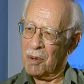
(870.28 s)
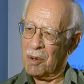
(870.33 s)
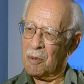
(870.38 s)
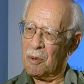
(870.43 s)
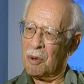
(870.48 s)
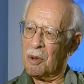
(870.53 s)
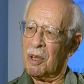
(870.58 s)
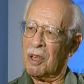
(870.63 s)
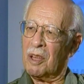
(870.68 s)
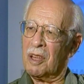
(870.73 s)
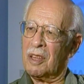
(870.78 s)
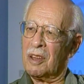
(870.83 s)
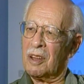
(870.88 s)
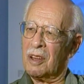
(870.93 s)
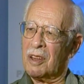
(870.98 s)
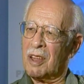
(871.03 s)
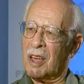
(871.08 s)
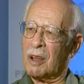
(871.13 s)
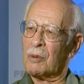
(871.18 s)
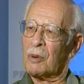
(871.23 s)
in
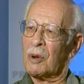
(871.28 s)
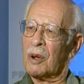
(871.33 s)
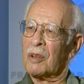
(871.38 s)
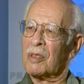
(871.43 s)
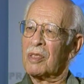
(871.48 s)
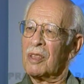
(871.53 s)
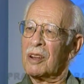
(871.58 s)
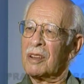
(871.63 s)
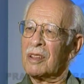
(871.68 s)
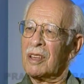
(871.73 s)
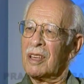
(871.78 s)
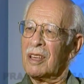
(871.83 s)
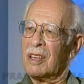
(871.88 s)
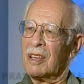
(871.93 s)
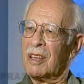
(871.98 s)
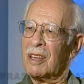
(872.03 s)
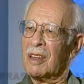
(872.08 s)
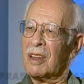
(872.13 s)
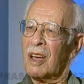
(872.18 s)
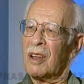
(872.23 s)
a network that
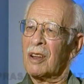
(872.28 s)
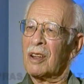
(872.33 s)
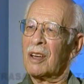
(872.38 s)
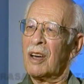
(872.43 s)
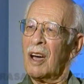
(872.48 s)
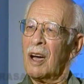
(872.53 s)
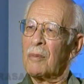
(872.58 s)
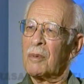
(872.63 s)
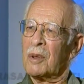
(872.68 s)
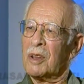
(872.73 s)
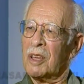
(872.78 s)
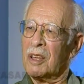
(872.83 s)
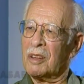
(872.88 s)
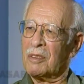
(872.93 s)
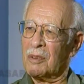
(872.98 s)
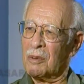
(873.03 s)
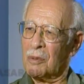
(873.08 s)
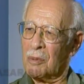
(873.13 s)
cannot accommodate